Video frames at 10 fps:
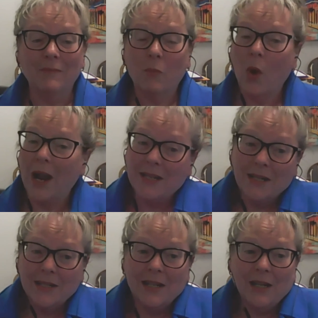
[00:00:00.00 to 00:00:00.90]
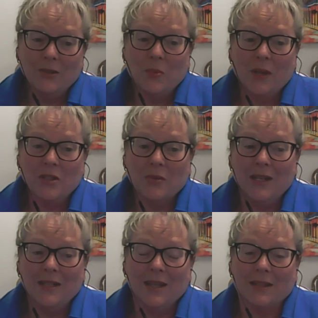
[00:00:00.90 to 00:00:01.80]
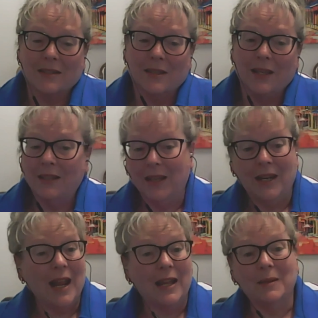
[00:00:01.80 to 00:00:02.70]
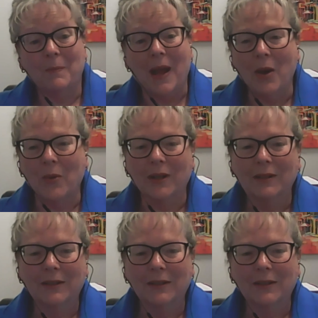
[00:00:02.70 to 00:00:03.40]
Why didn't he use 126? He had the power.